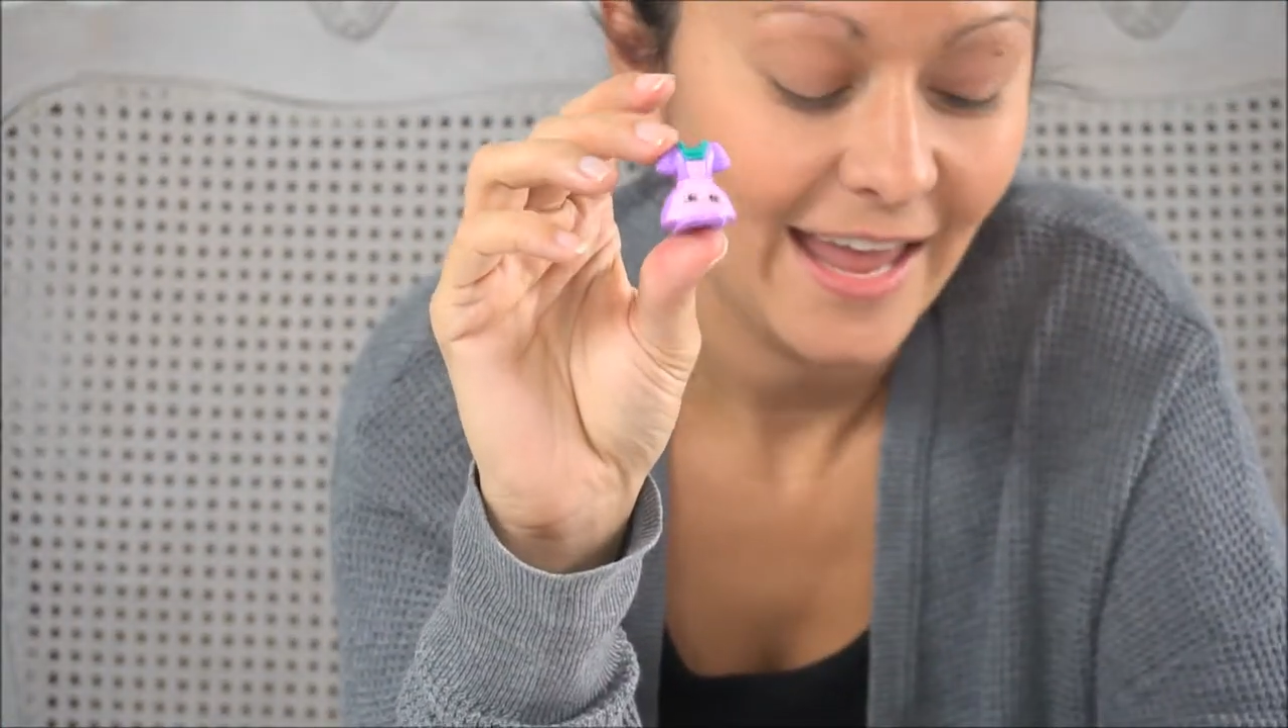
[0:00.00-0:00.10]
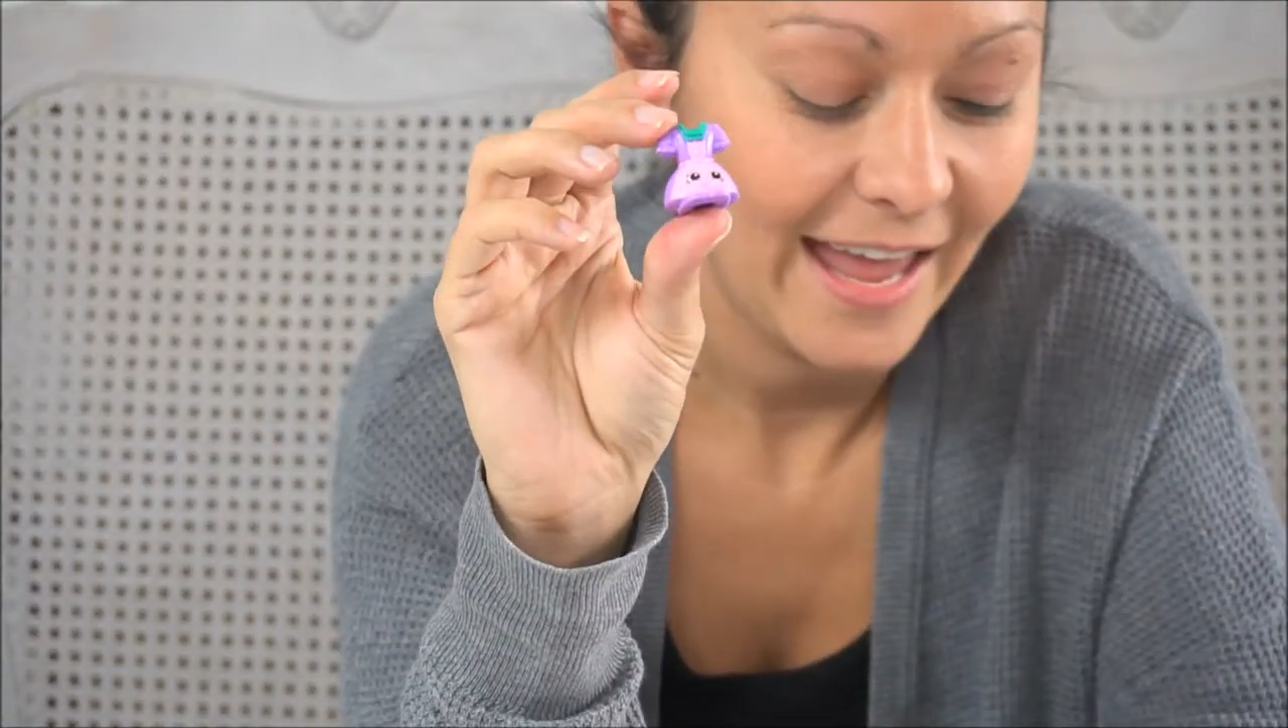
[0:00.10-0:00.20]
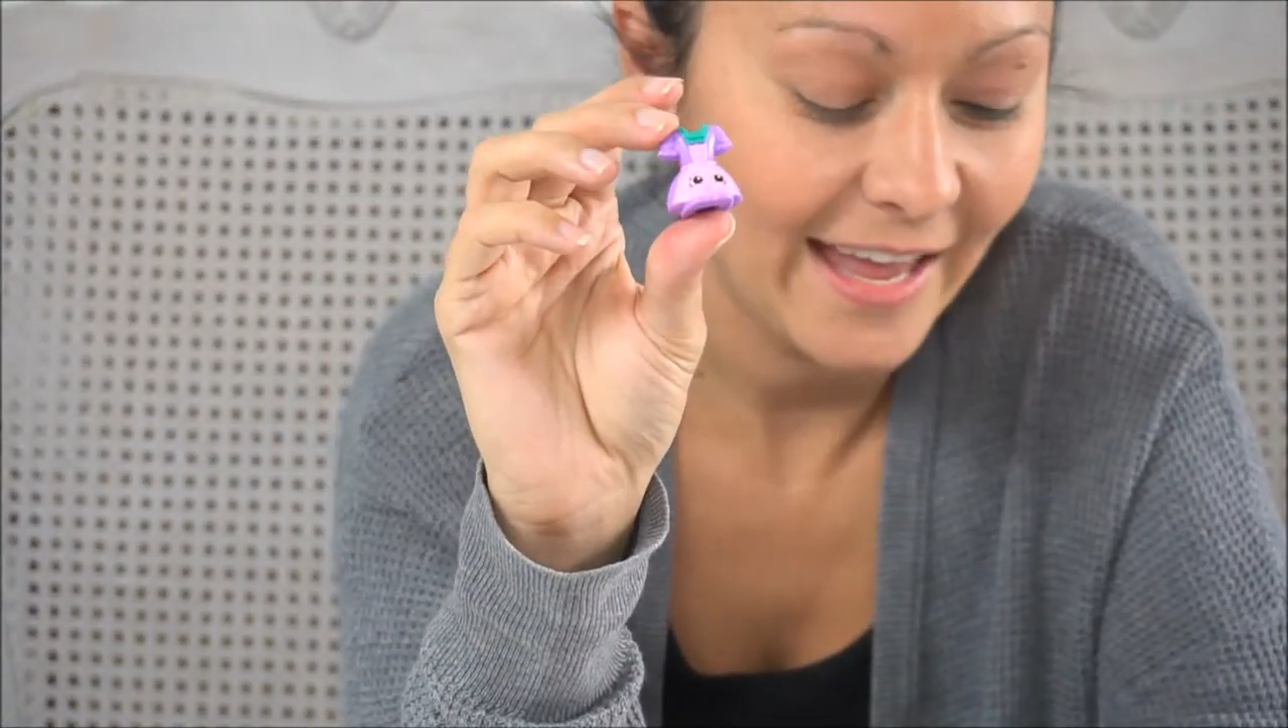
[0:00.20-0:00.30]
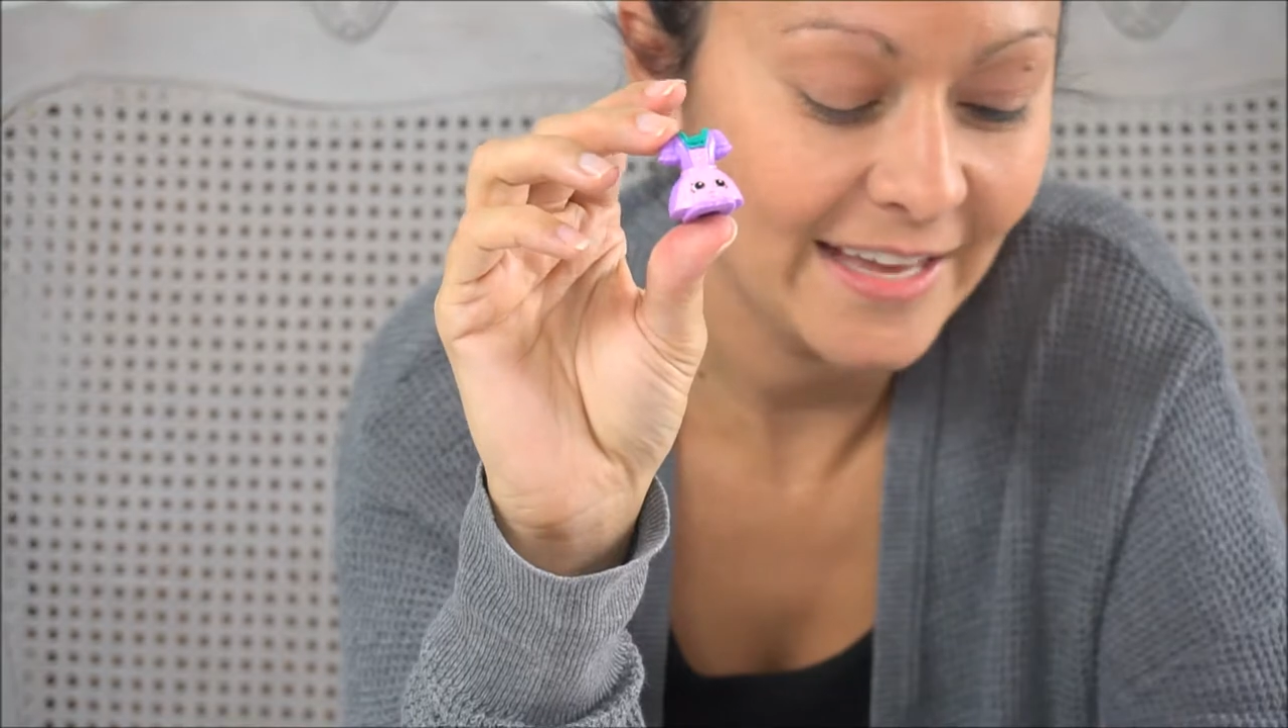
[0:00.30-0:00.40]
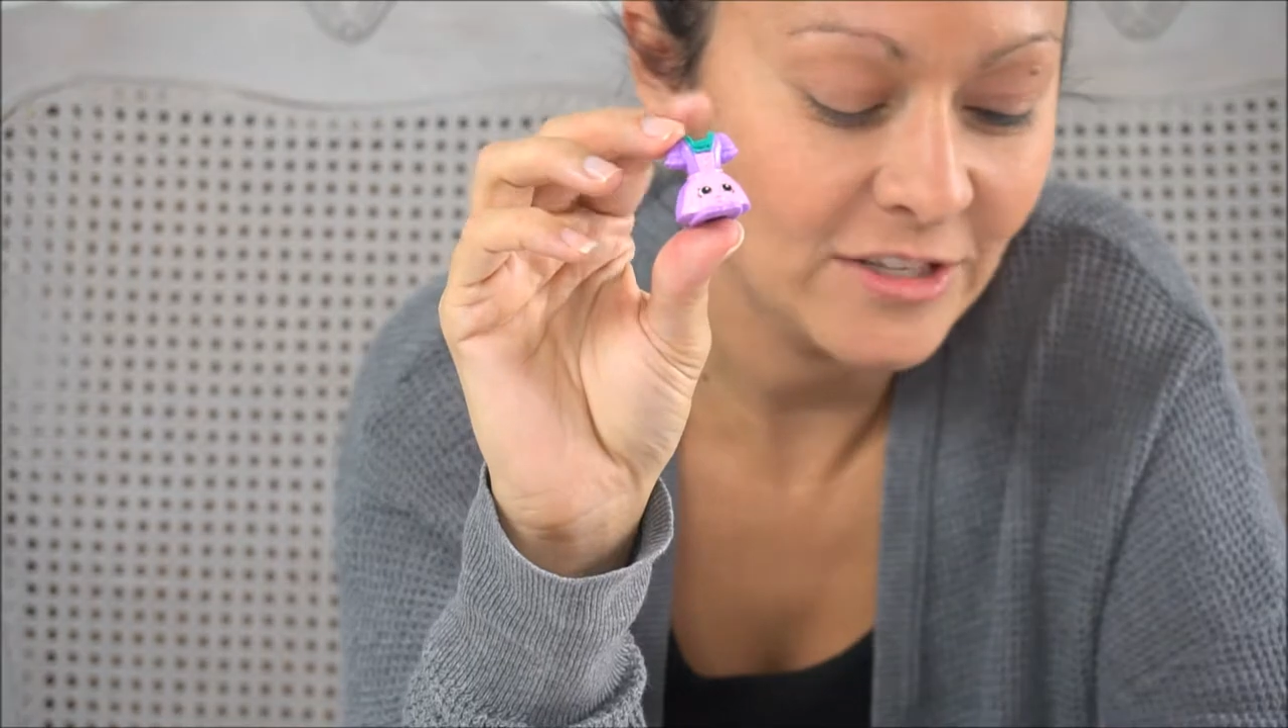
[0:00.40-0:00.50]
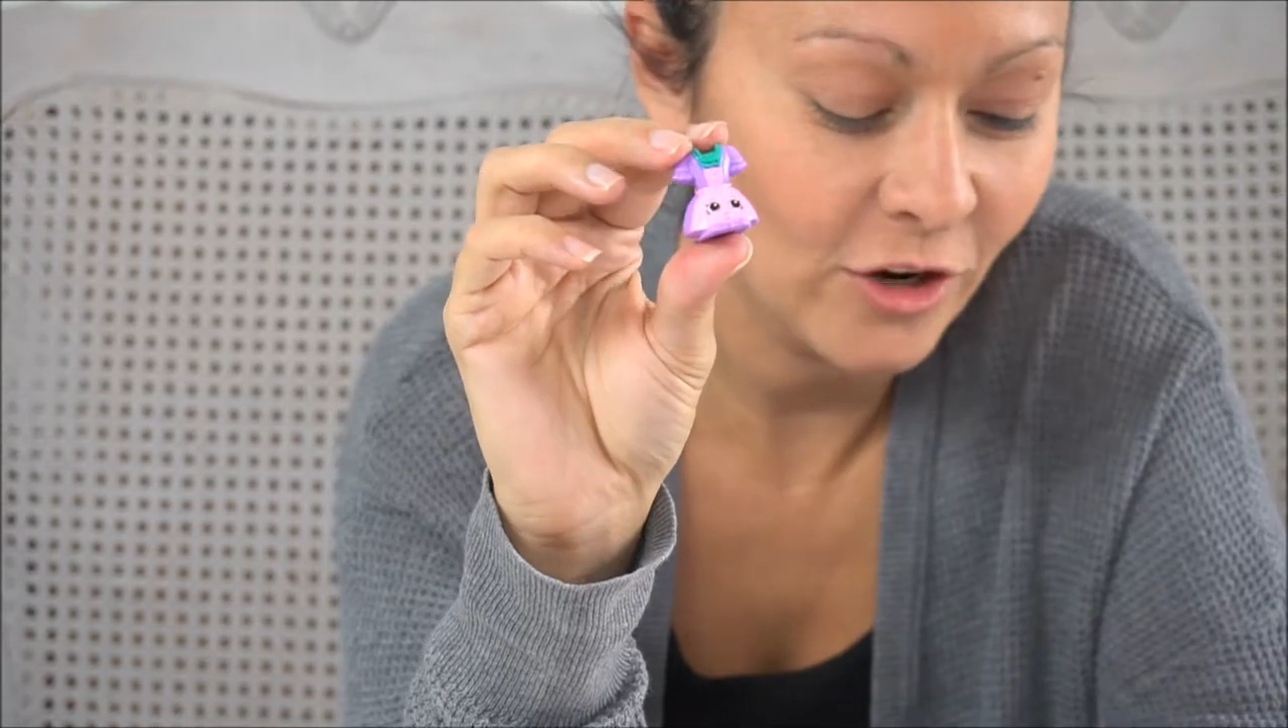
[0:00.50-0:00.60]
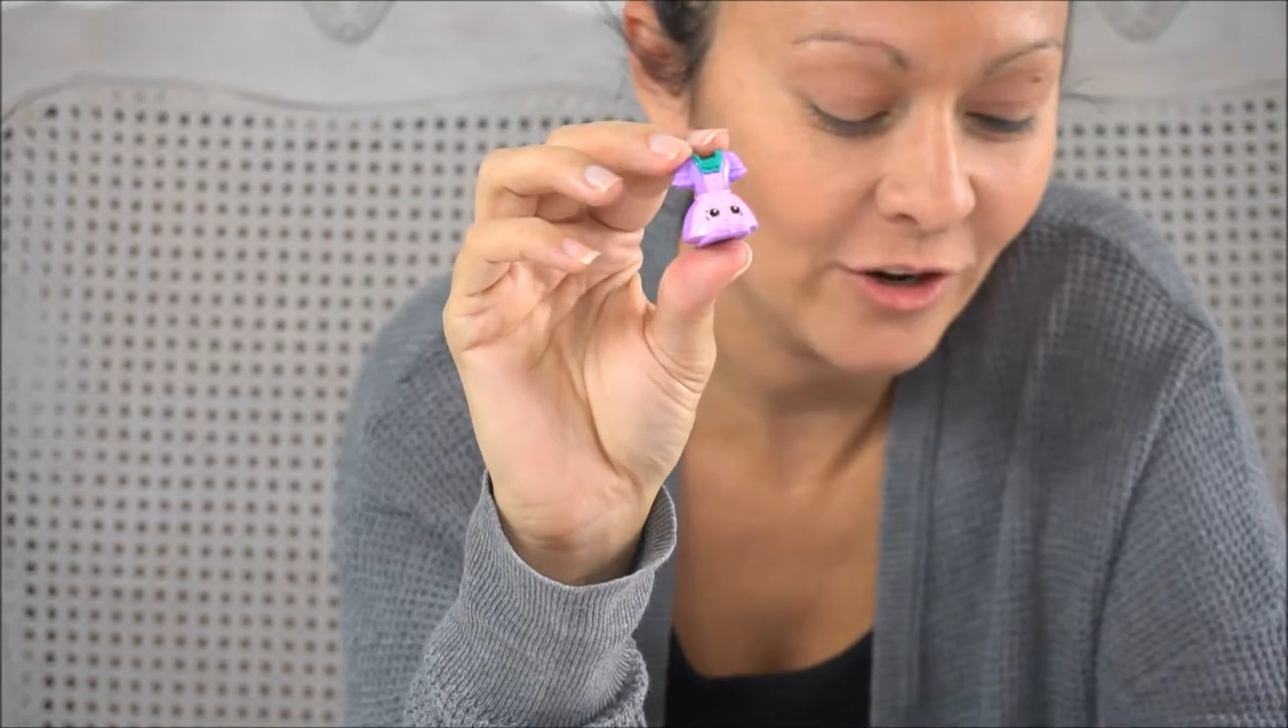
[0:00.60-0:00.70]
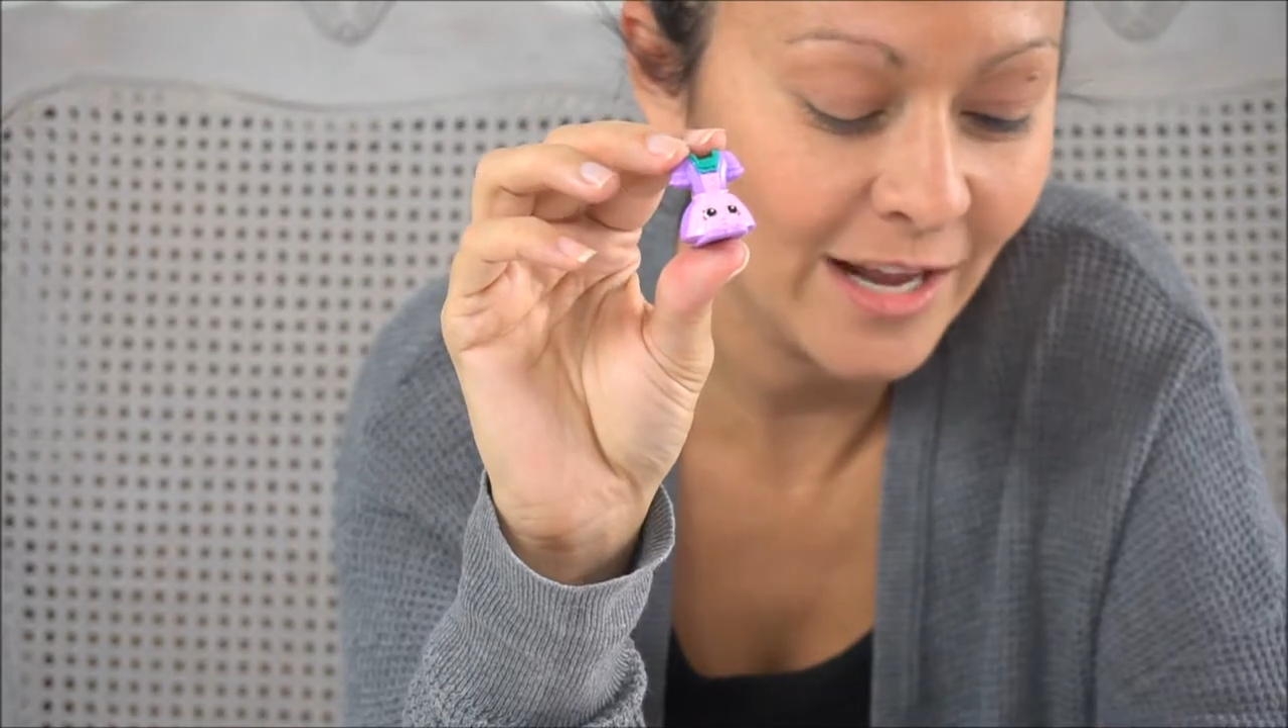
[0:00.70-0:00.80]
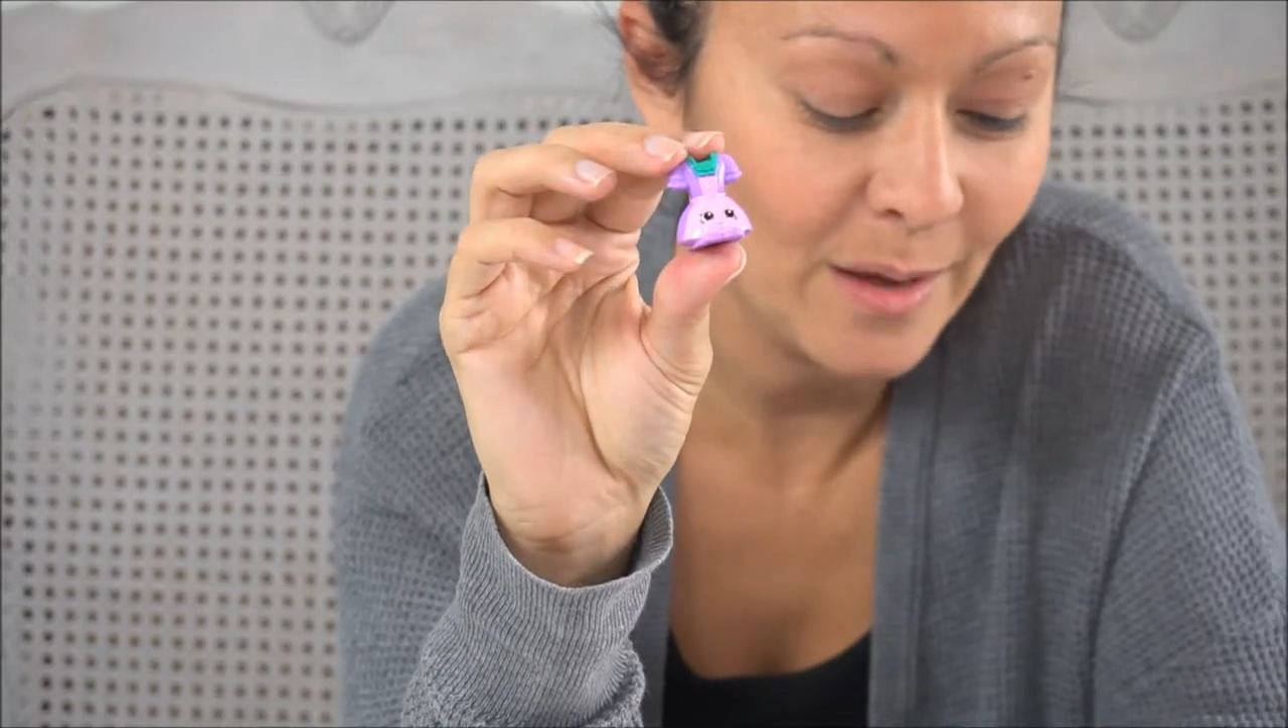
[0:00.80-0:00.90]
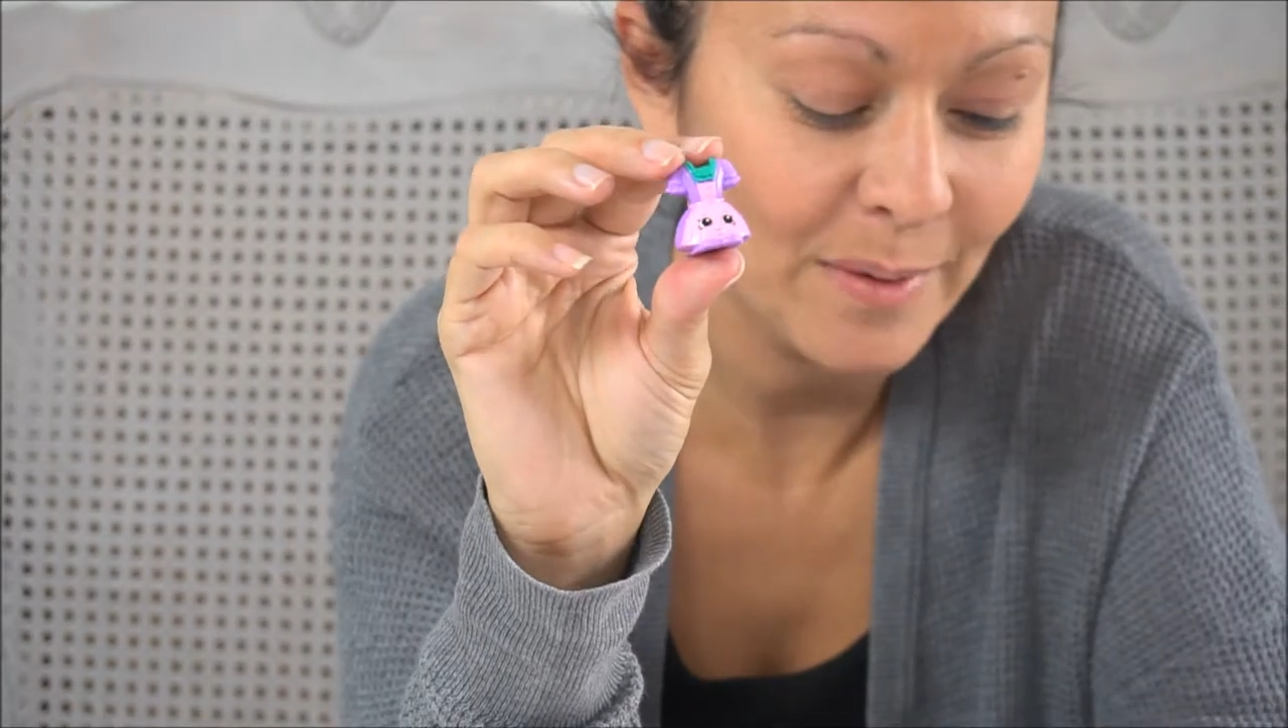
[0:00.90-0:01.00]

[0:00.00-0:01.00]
and her name